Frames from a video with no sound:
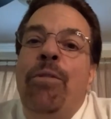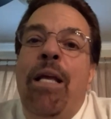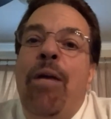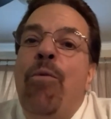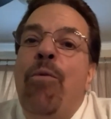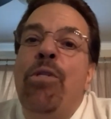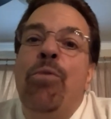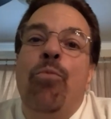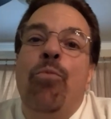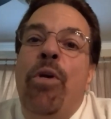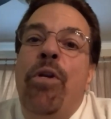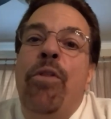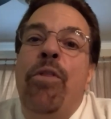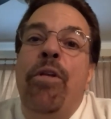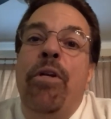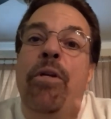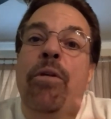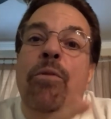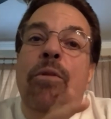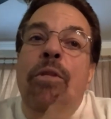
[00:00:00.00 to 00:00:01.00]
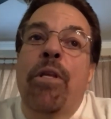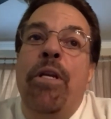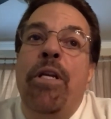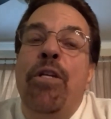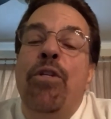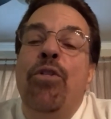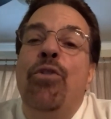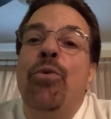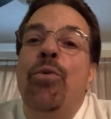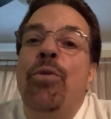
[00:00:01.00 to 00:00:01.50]
that was one of their
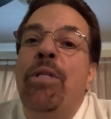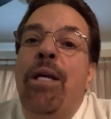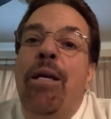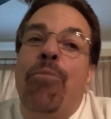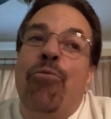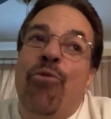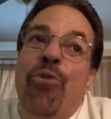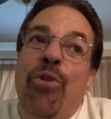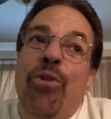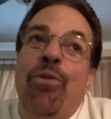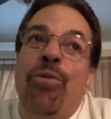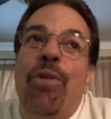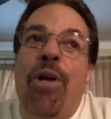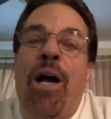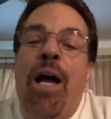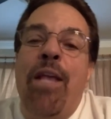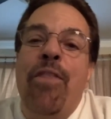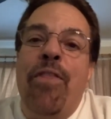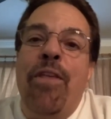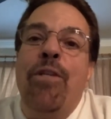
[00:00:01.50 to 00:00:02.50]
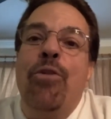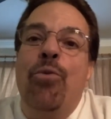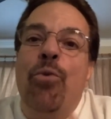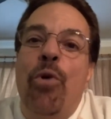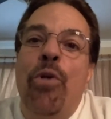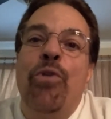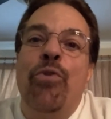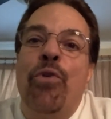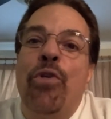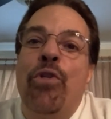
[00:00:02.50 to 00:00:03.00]
the issues that really I think
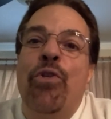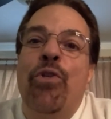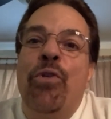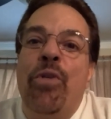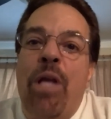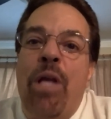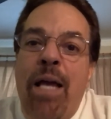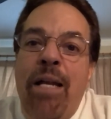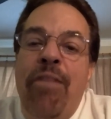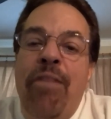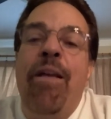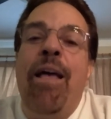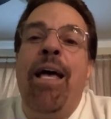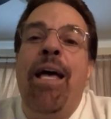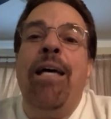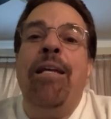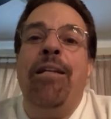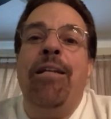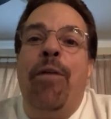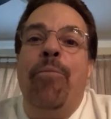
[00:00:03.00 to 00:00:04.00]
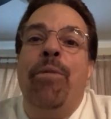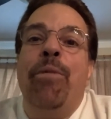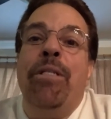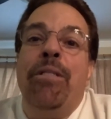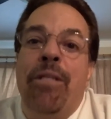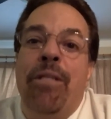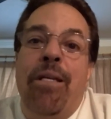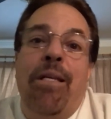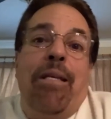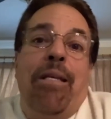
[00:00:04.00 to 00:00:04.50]
Toys R Us should not have had. I
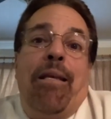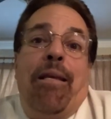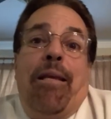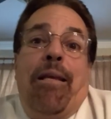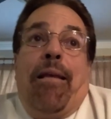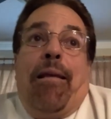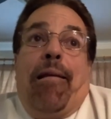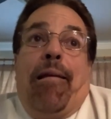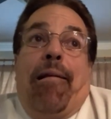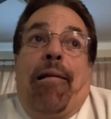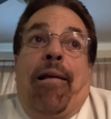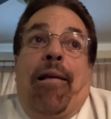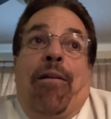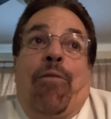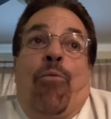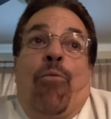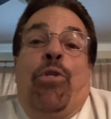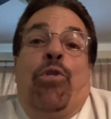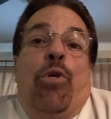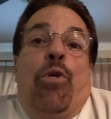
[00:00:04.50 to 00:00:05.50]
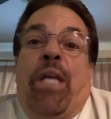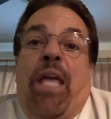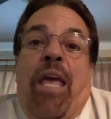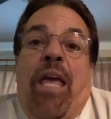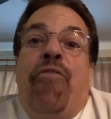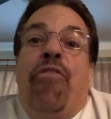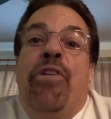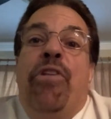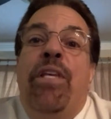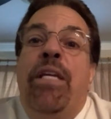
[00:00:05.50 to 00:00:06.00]
mean, we took
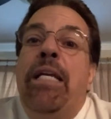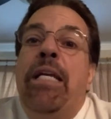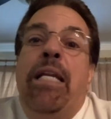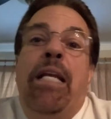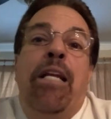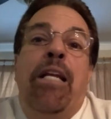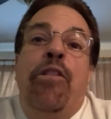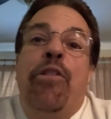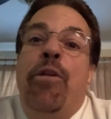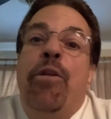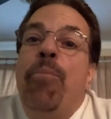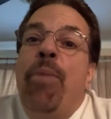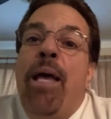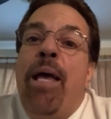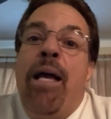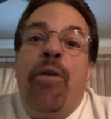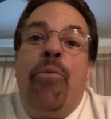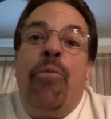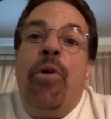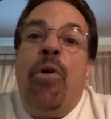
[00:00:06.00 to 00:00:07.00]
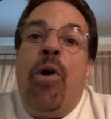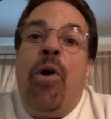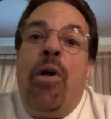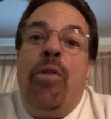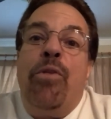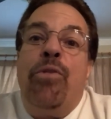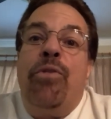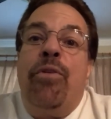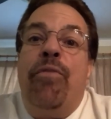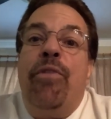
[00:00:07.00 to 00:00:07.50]
everything and anything back
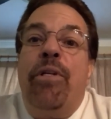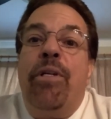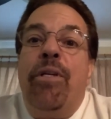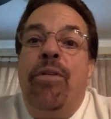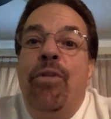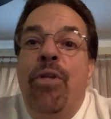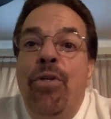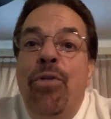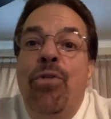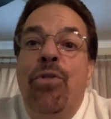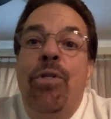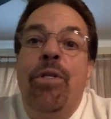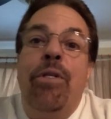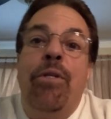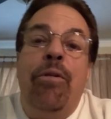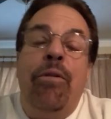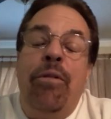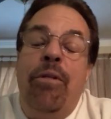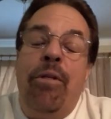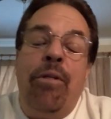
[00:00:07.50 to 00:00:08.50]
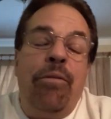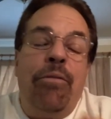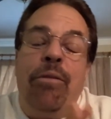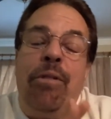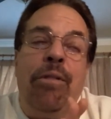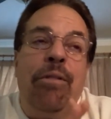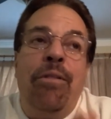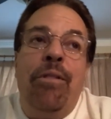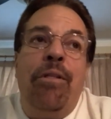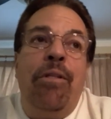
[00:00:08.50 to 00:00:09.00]
regardless of the condition and,
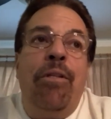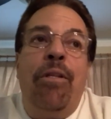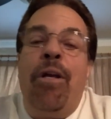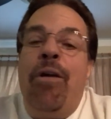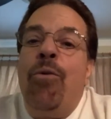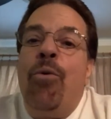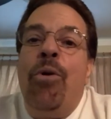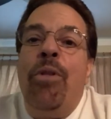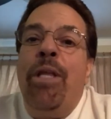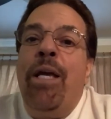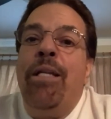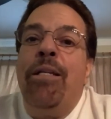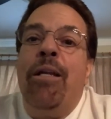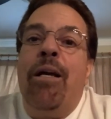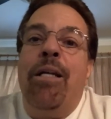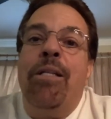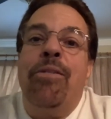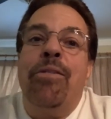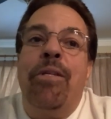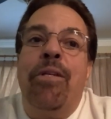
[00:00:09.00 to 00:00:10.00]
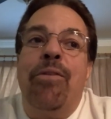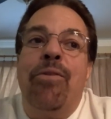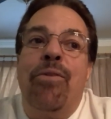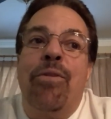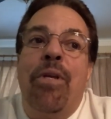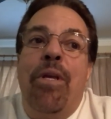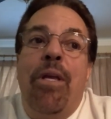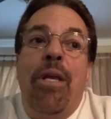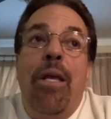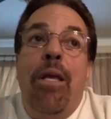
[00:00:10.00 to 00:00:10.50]
and that, all that
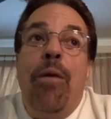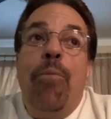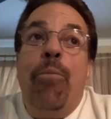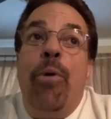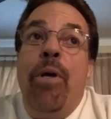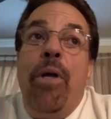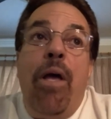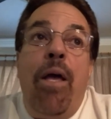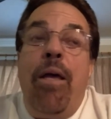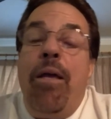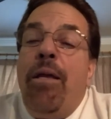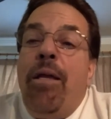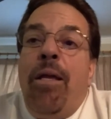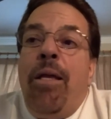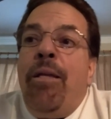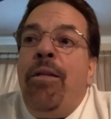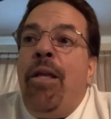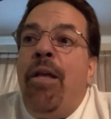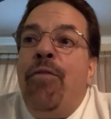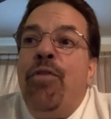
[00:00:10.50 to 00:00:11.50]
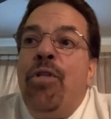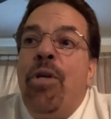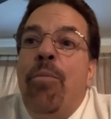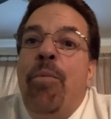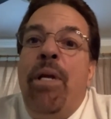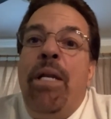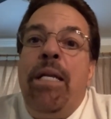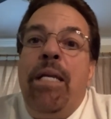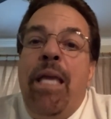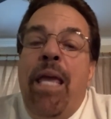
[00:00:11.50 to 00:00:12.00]
nonsense but if
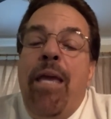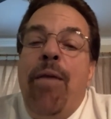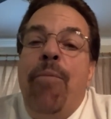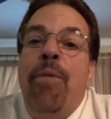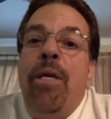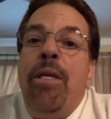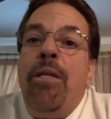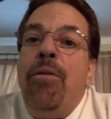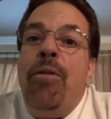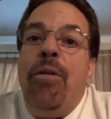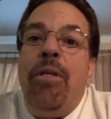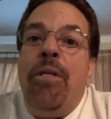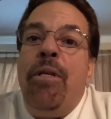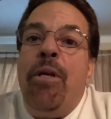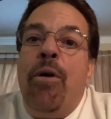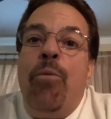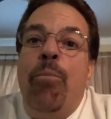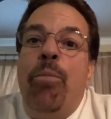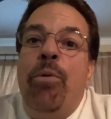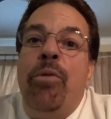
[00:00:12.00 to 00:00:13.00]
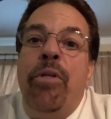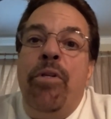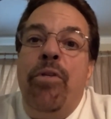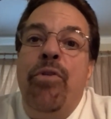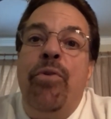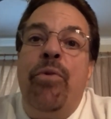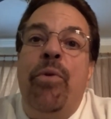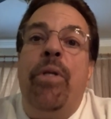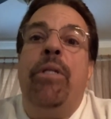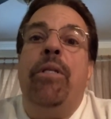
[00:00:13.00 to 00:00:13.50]
somebody came in you know
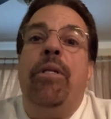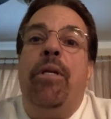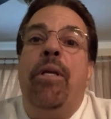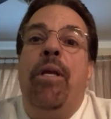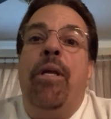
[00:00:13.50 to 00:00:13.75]
belligerent